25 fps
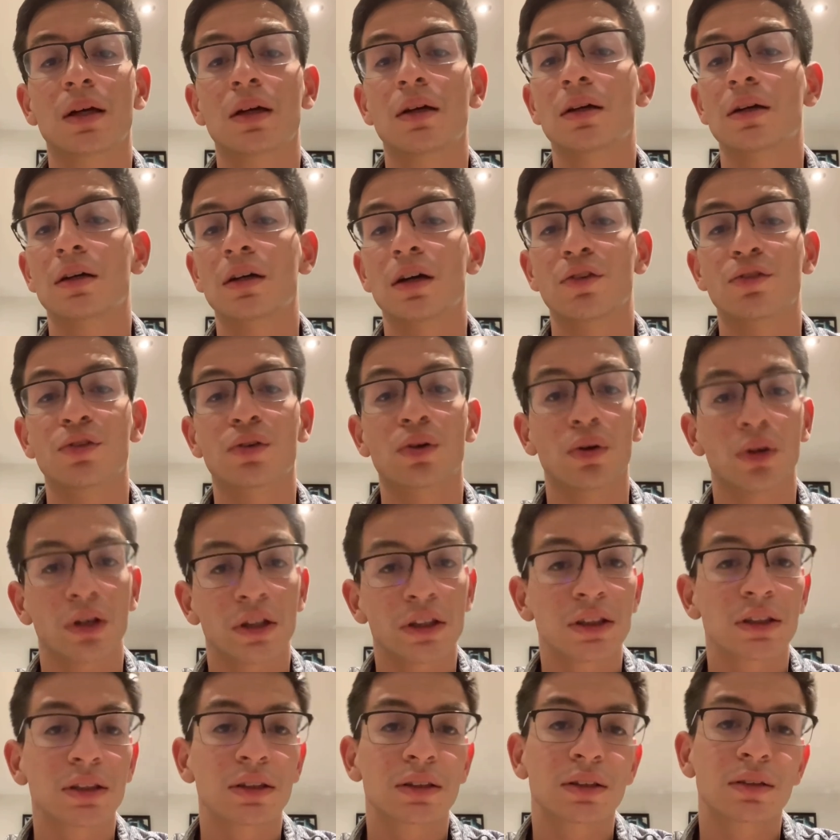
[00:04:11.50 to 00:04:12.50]
Of
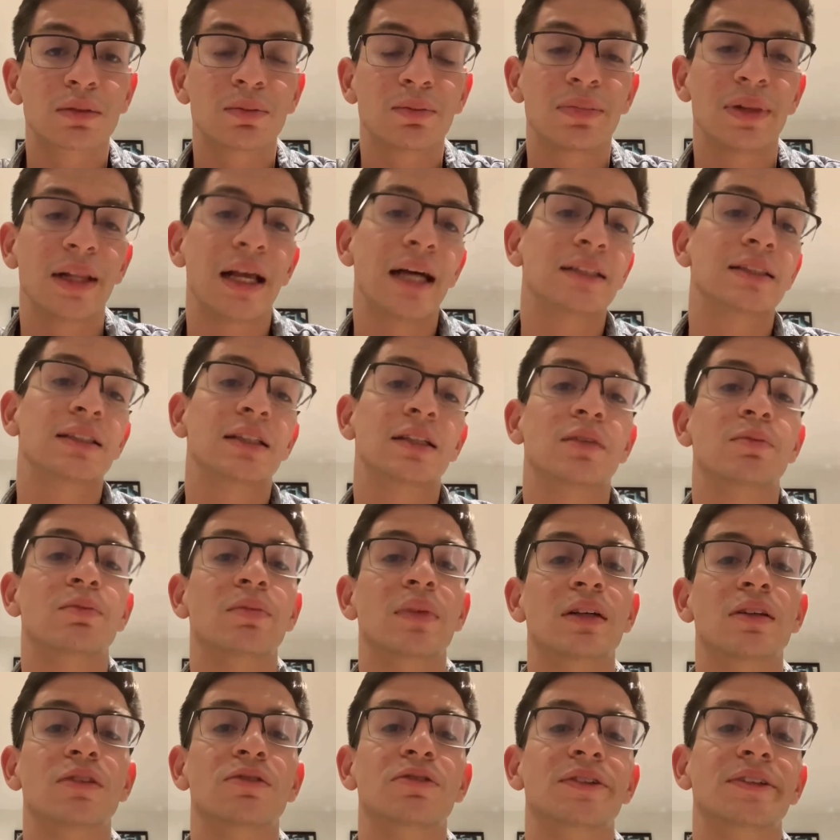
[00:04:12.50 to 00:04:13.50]
course, plastic and
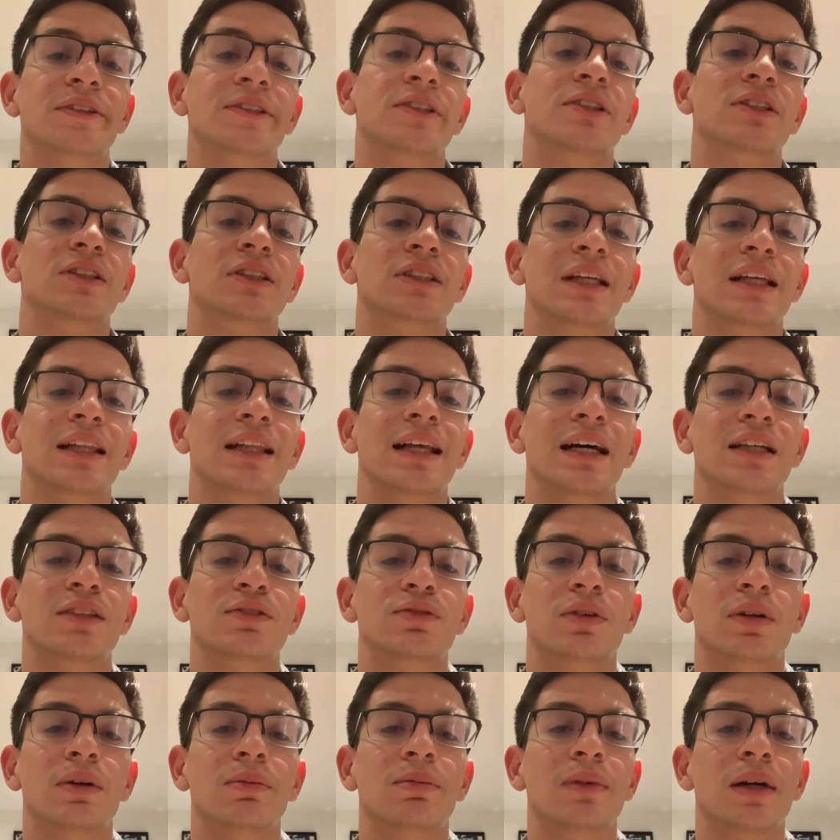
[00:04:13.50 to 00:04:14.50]
metal filters can last
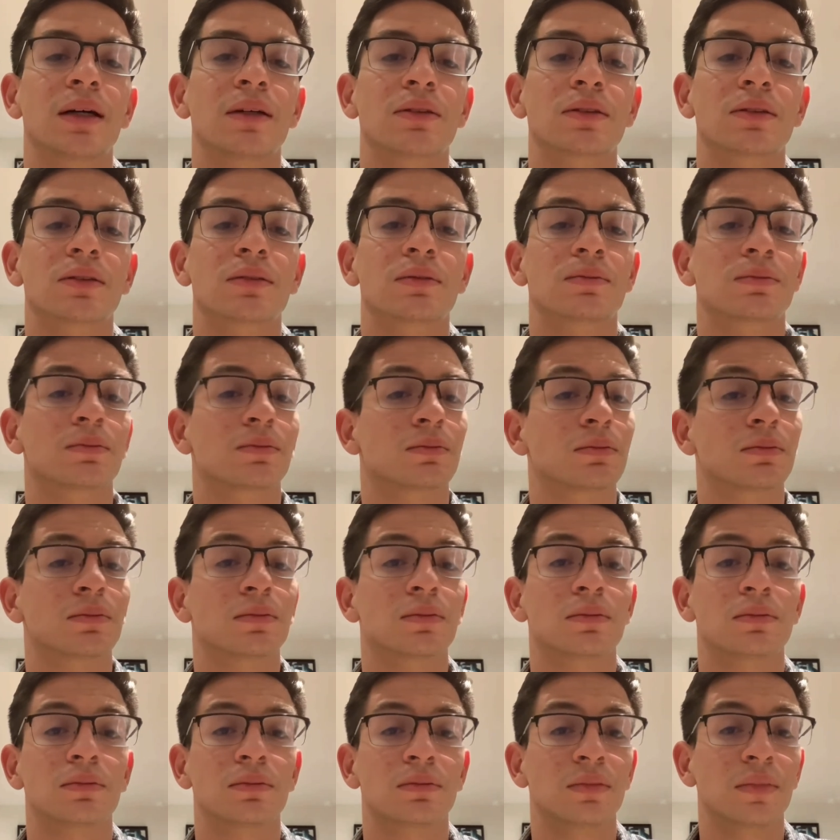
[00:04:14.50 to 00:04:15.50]

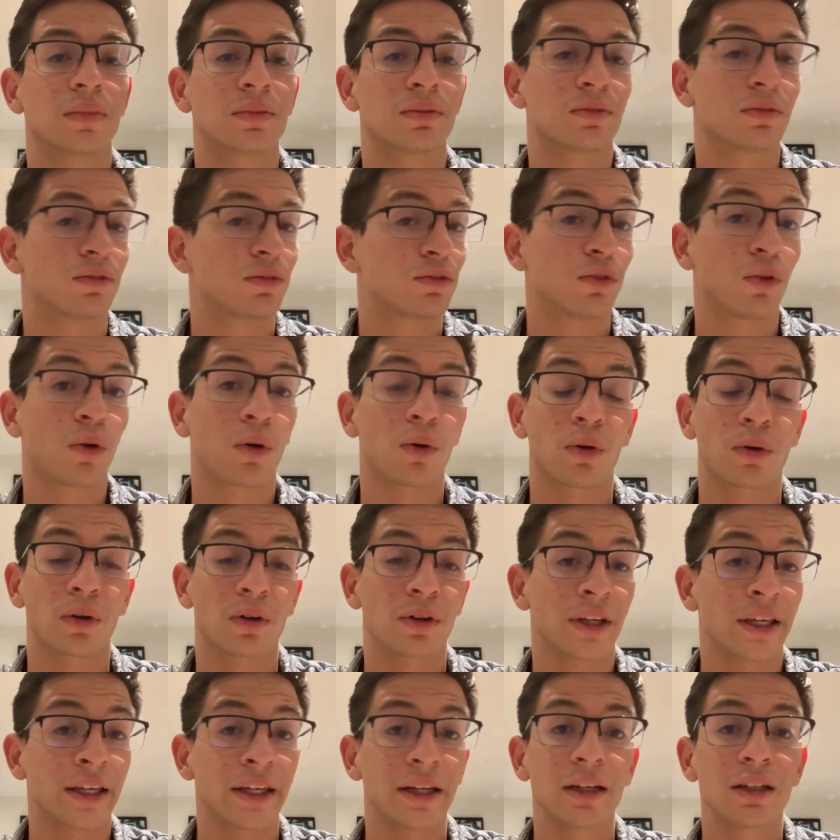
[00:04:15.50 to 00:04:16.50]
for
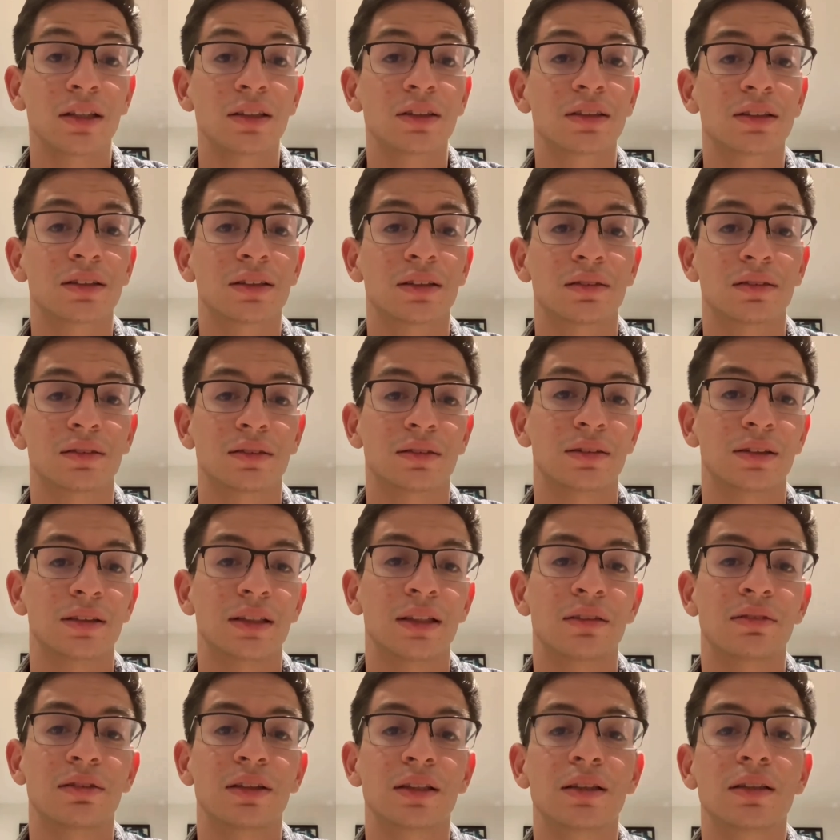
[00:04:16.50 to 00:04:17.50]
years
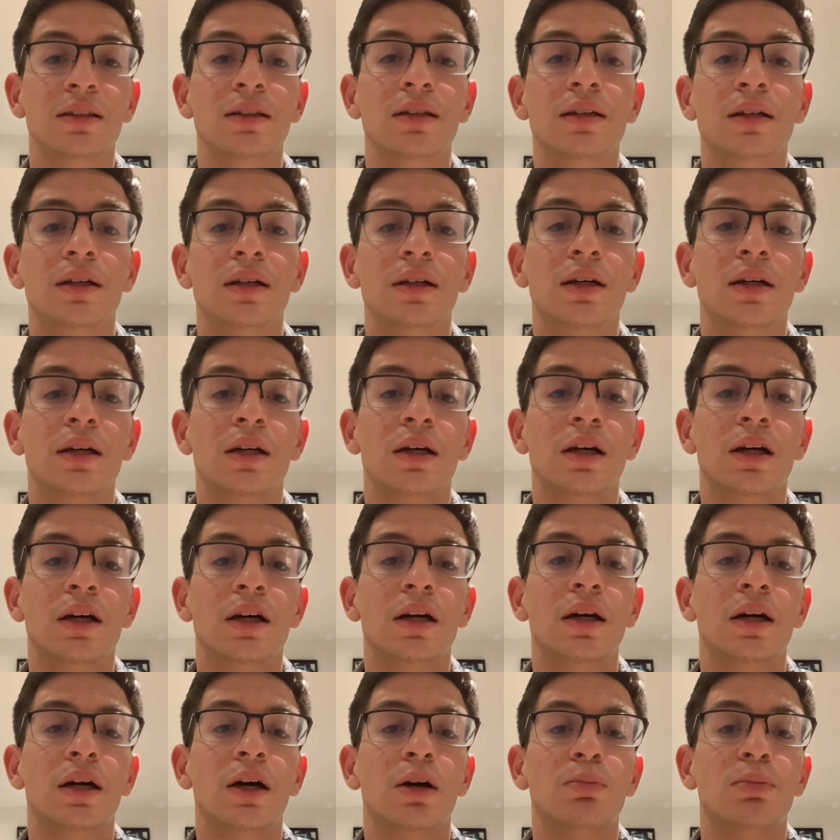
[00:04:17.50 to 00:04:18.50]
even,
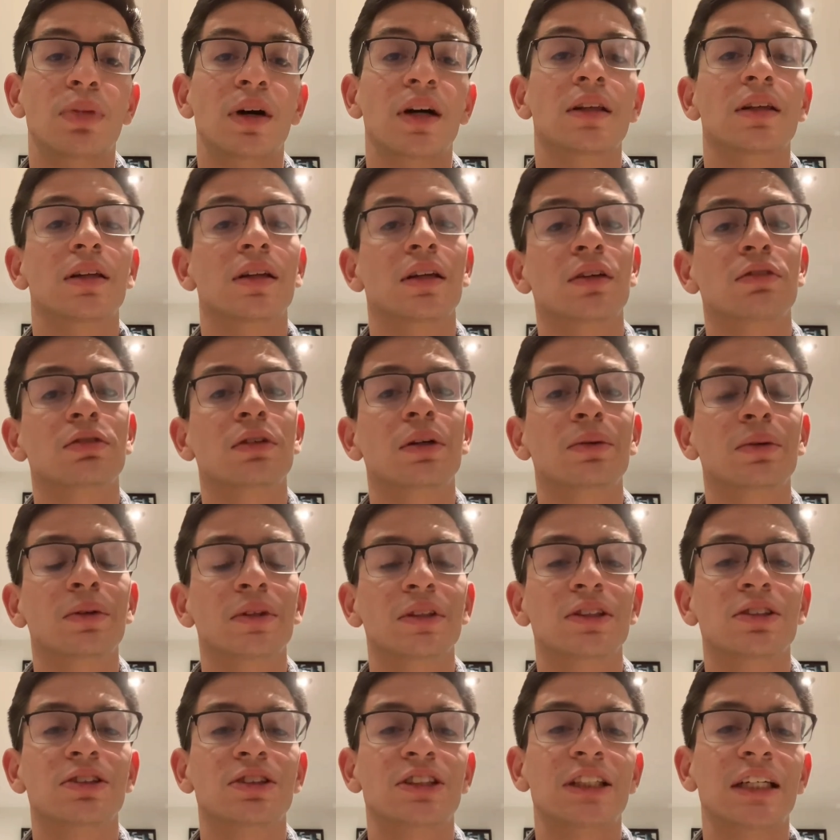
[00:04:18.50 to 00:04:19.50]
but if we were
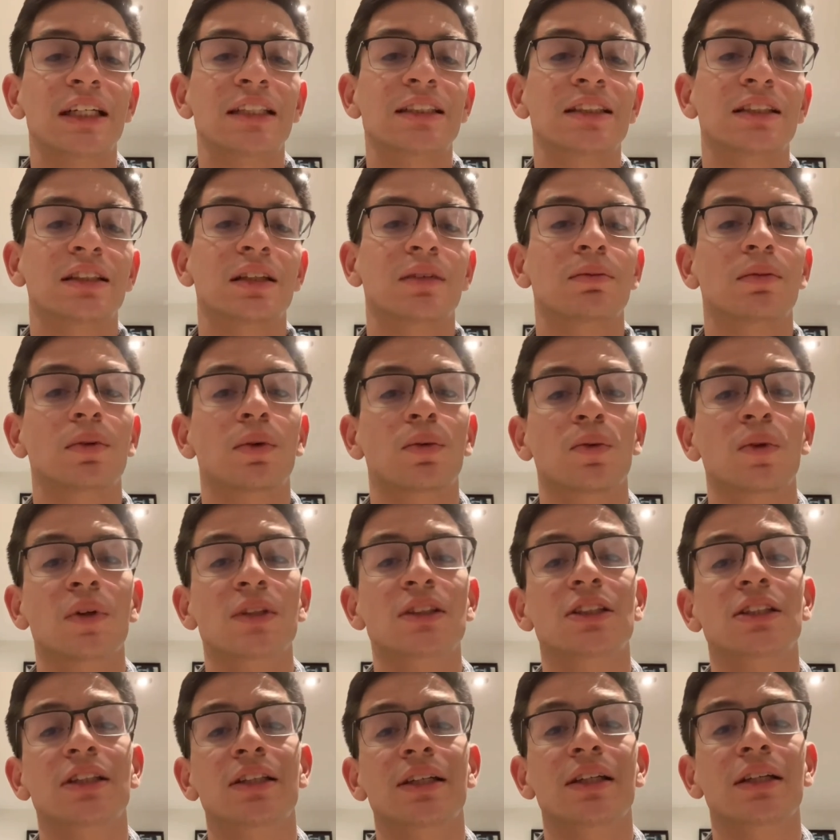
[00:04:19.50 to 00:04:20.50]
to change them
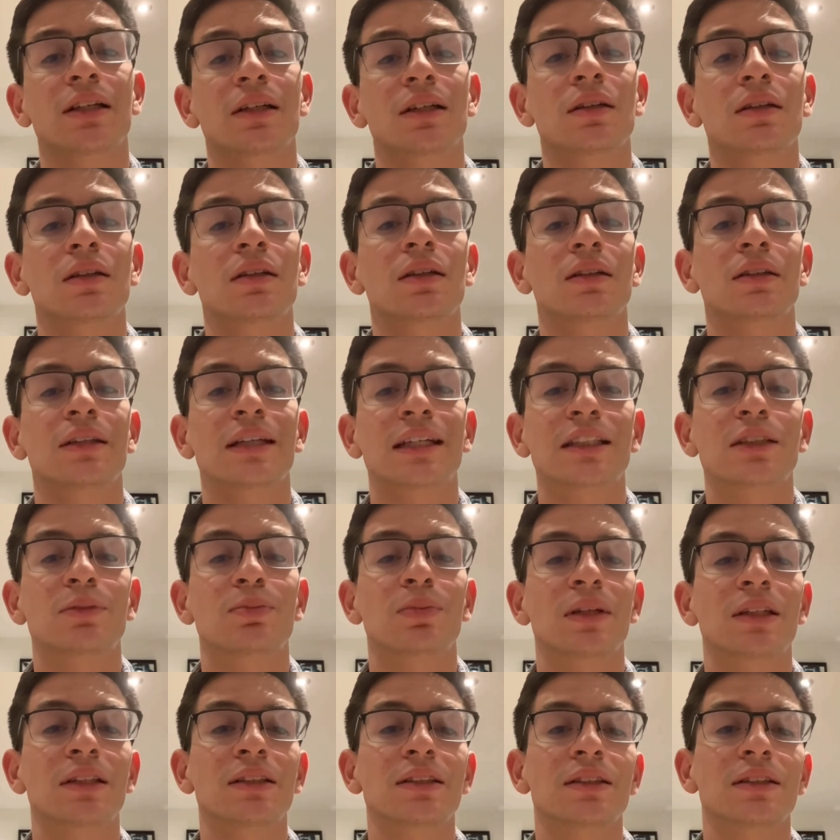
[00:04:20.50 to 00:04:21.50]
once a year, the
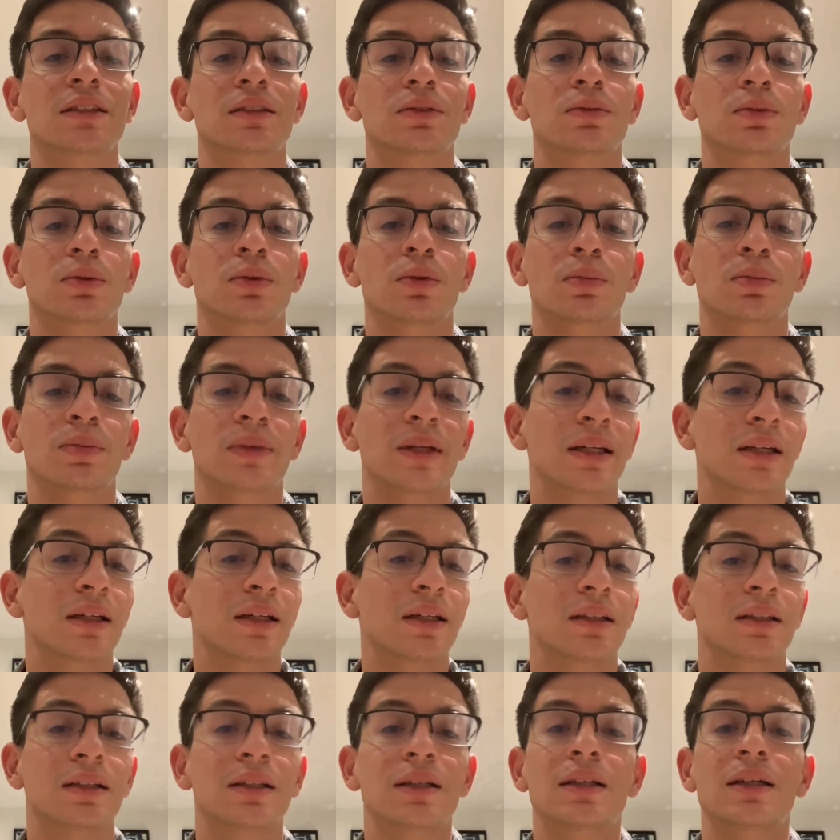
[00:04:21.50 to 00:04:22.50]
expense will
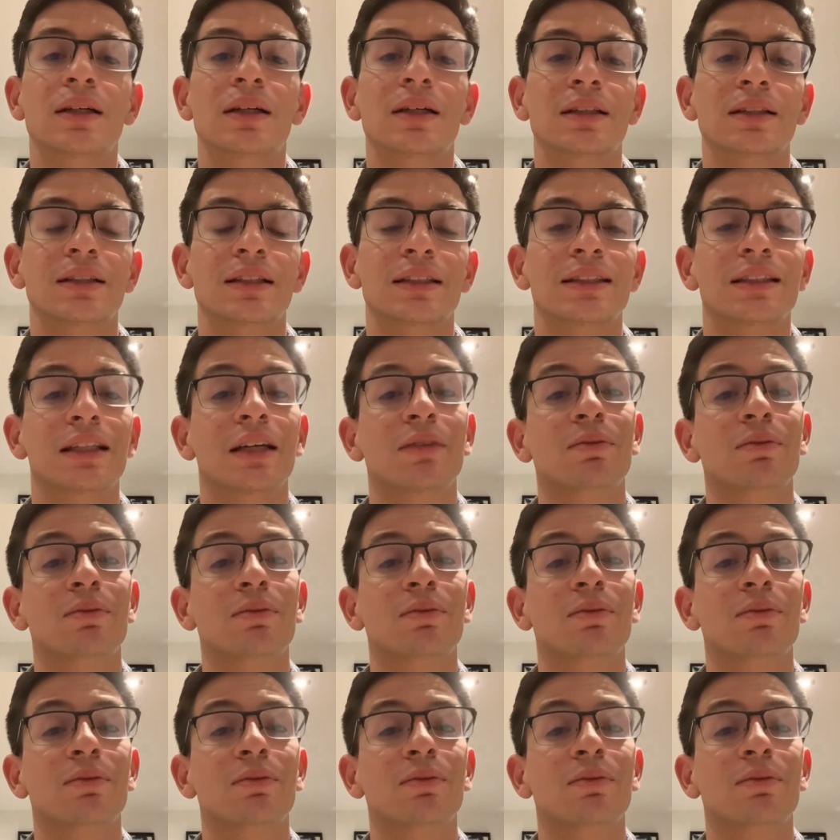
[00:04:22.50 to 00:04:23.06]
be the same